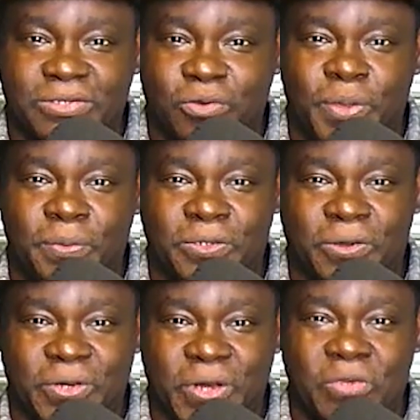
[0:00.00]
so people
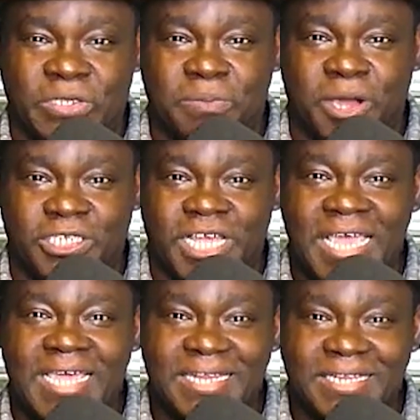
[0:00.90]
don't know as much.
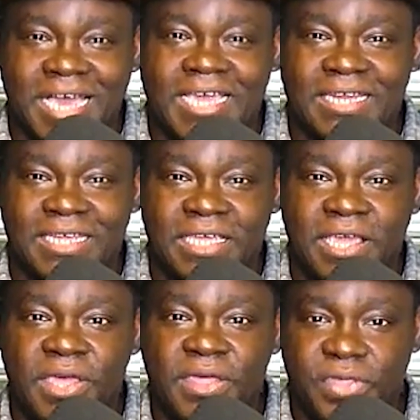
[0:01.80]
Luckily,
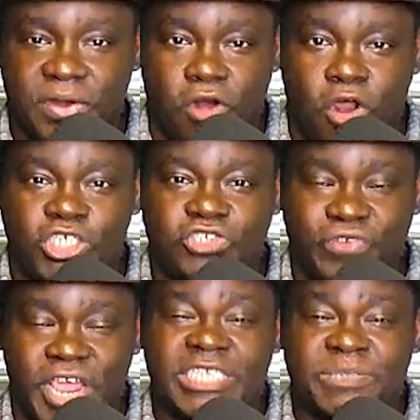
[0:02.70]
there are
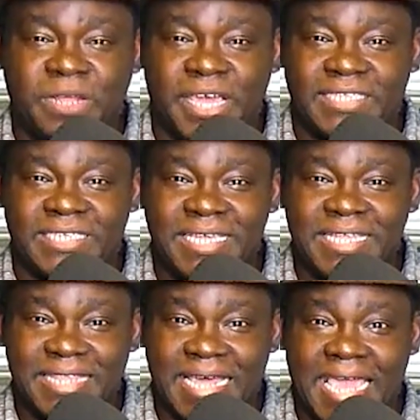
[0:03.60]
transplants
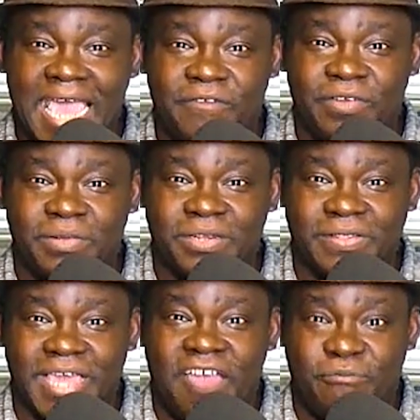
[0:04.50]
that
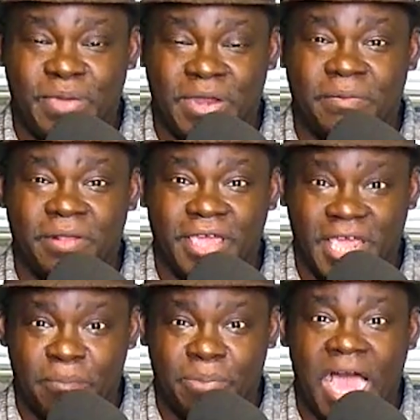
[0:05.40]
have been
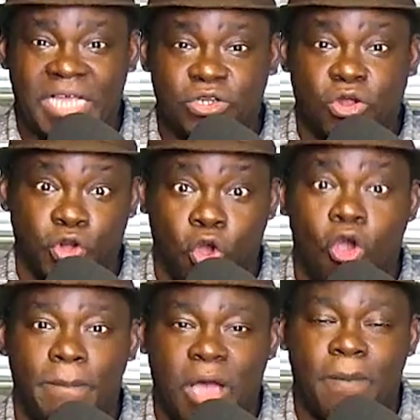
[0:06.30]
in boxing or
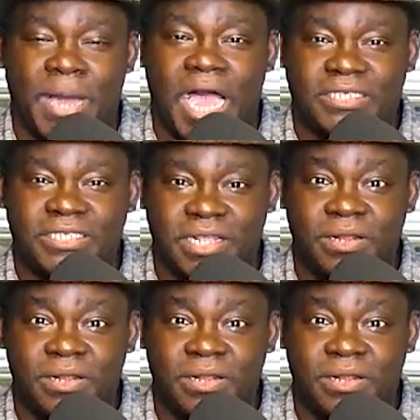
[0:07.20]
know about boxing.